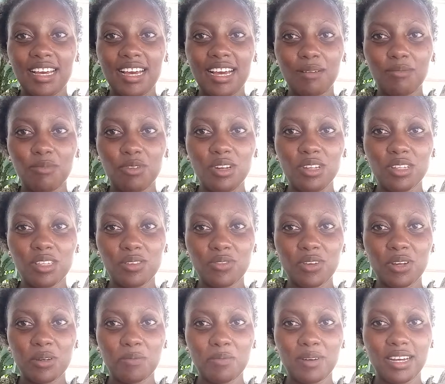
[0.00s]
I'm always
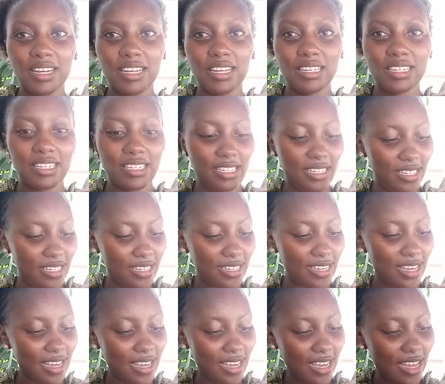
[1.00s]
very bad at
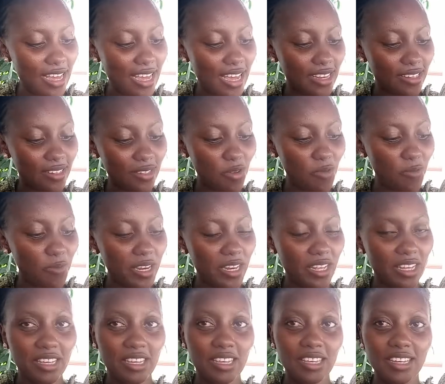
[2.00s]
at
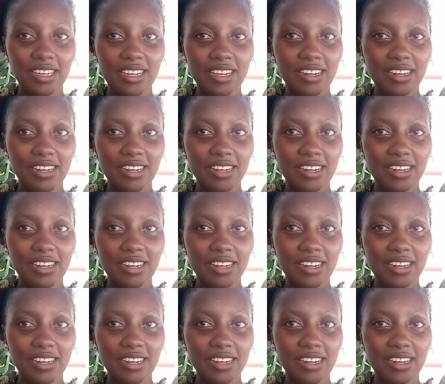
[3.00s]
opening